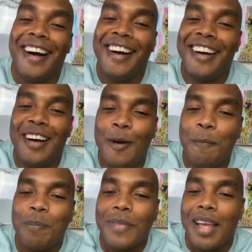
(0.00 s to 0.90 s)
um,
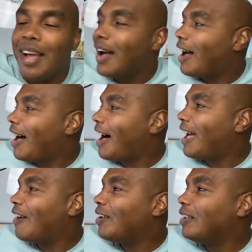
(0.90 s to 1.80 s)
I
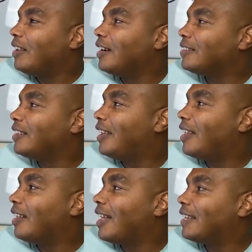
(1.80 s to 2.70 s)
haven't looked in
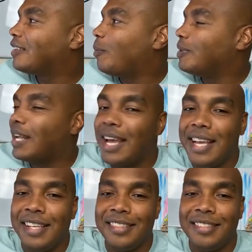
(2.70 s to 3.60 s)
the last couple
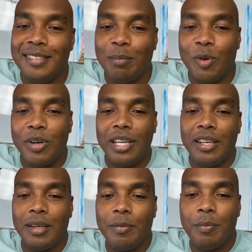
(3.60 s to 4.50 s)
days.
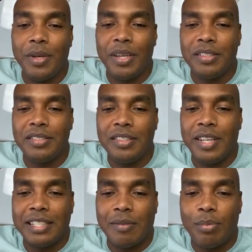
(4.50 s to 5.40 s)
Maria Pierce, you
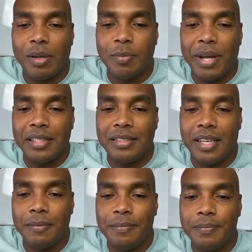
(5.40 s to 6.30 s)
guys having problems with Beta Sam?